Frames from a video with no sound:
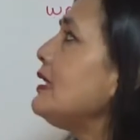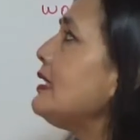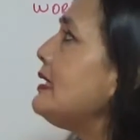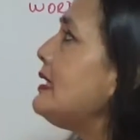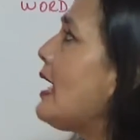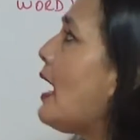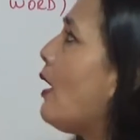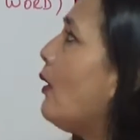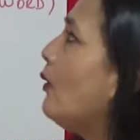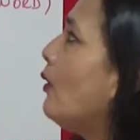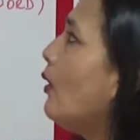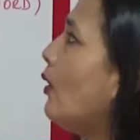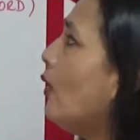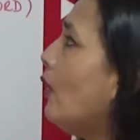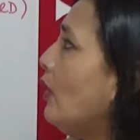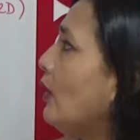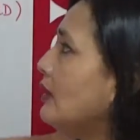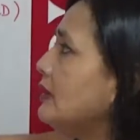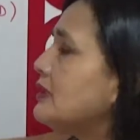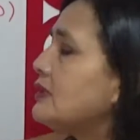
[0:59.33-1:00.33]
Now,
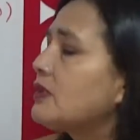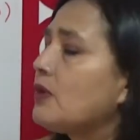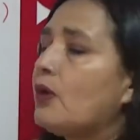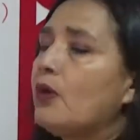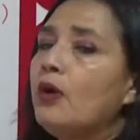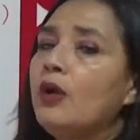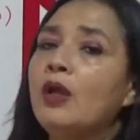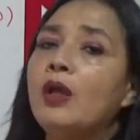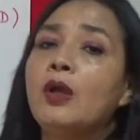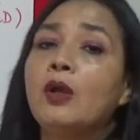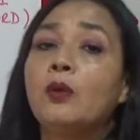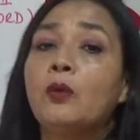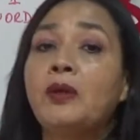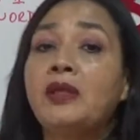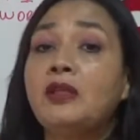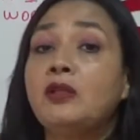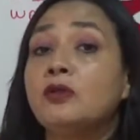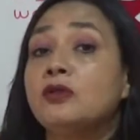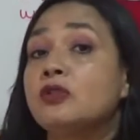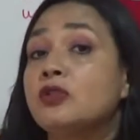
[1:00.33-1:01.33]
also, we
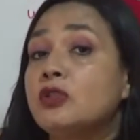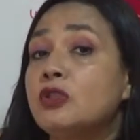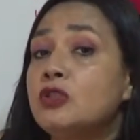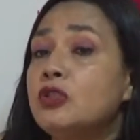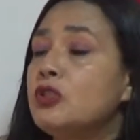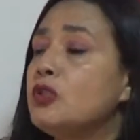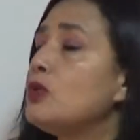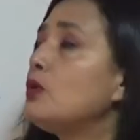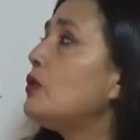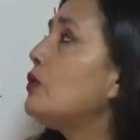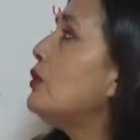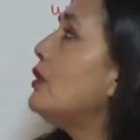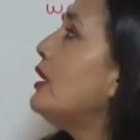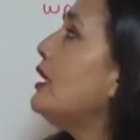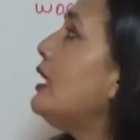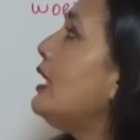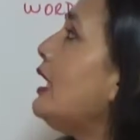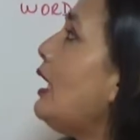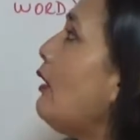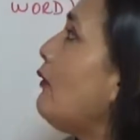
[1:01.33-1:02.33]
use do
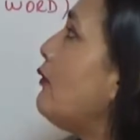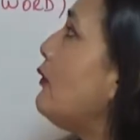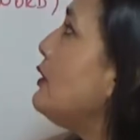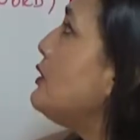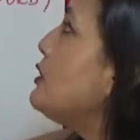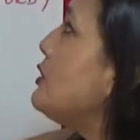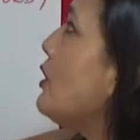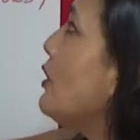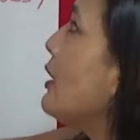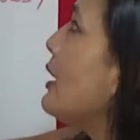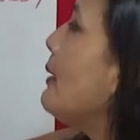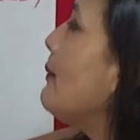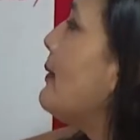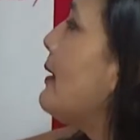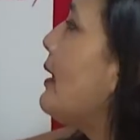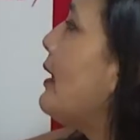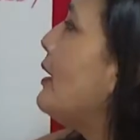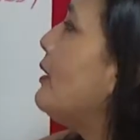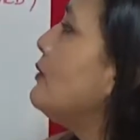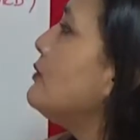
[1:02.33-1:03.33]
if we talk
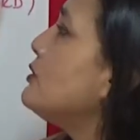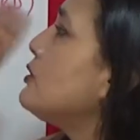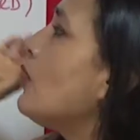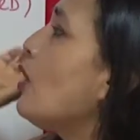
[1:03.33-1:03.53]
about